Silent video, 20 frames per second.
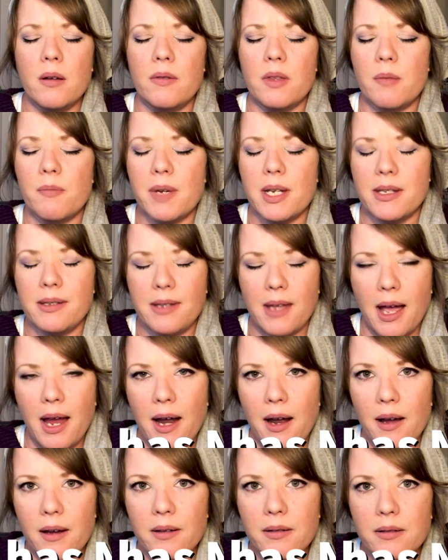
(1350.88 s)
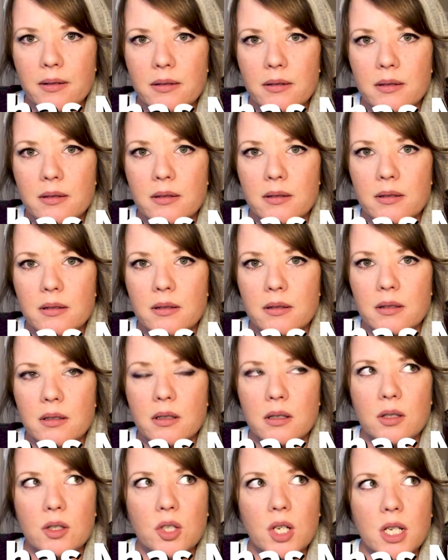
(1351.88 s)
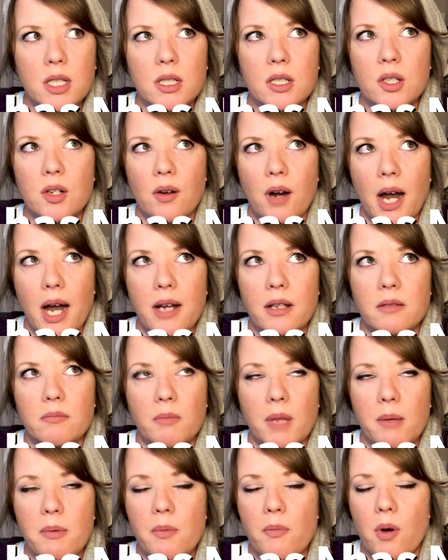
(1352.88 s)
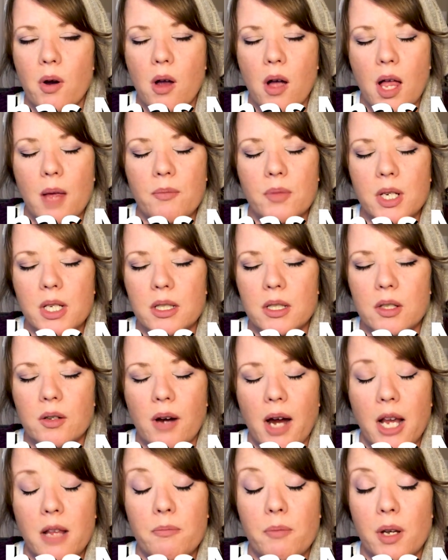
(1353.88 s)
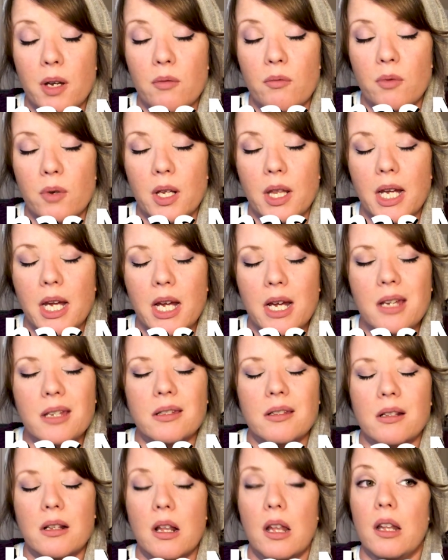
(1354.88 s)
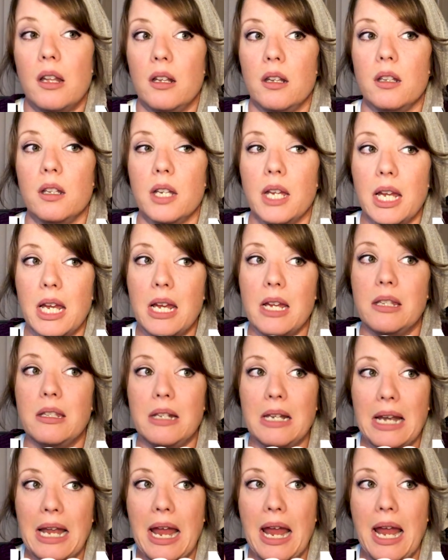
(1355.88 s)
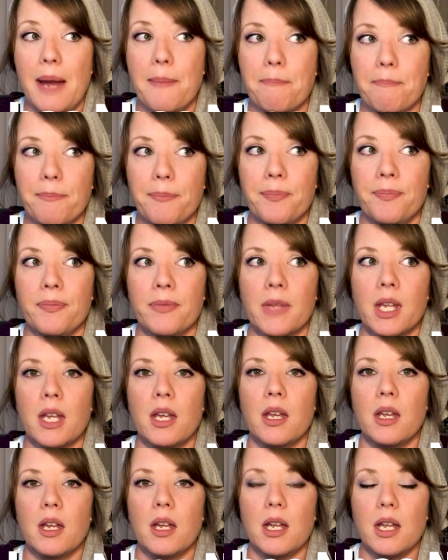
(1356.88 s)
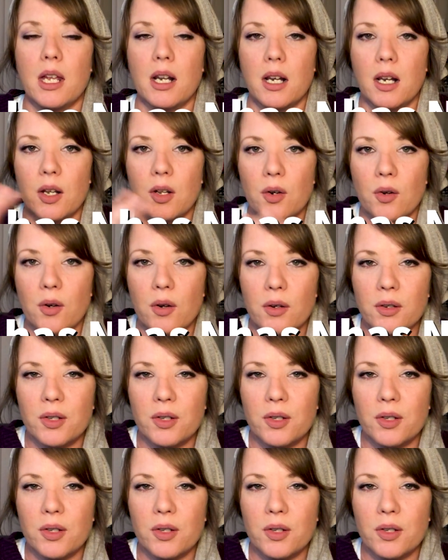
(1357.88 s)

the Messiah, Jesus Christ, many people call him Jesus Christ, but really his name in literal